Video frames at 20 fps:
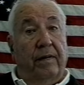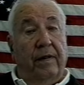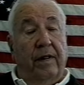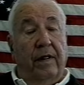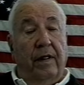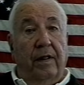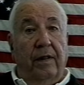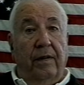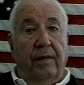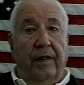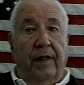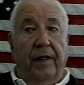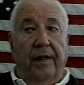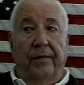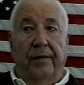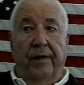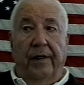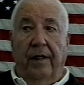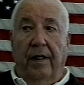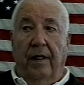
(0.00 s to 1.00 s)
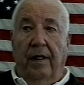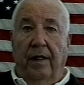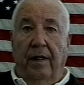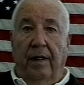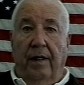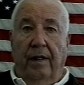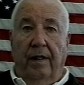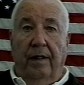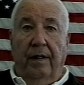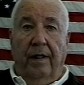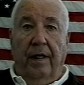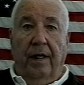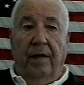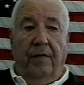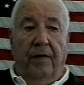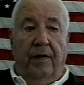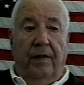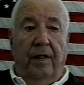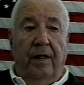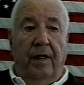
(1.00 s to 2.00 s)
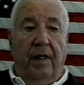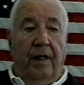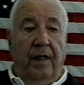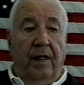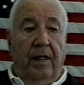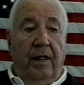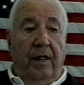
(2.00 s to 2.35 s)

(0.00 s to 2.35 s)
you know, they really didn't have a thing